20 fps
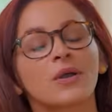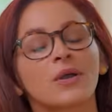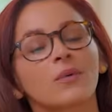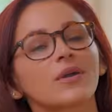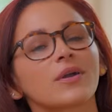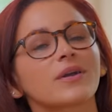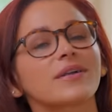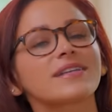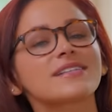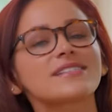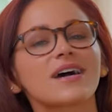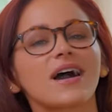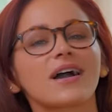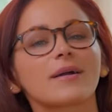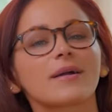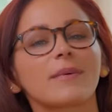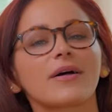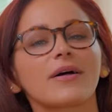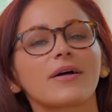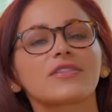We're going to talk
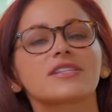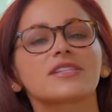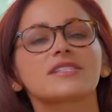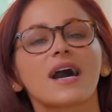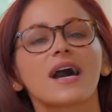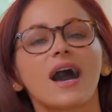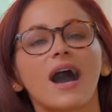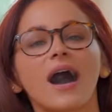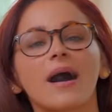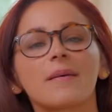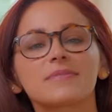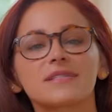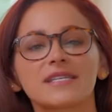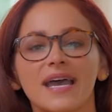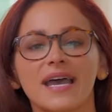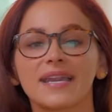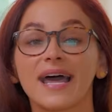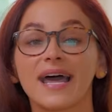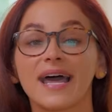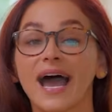about the top
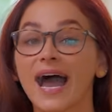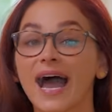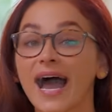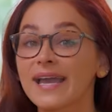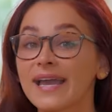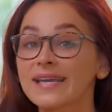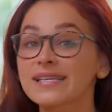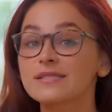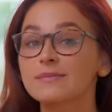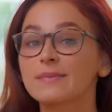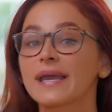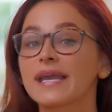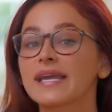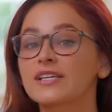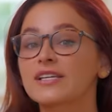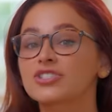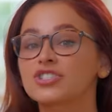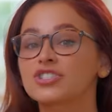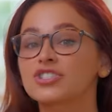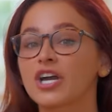10 highest
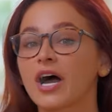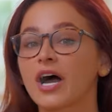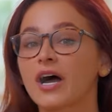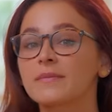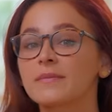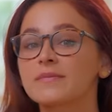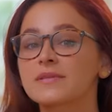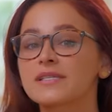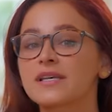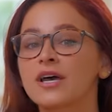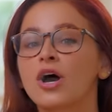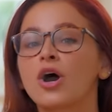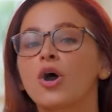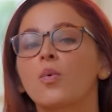paying jobs,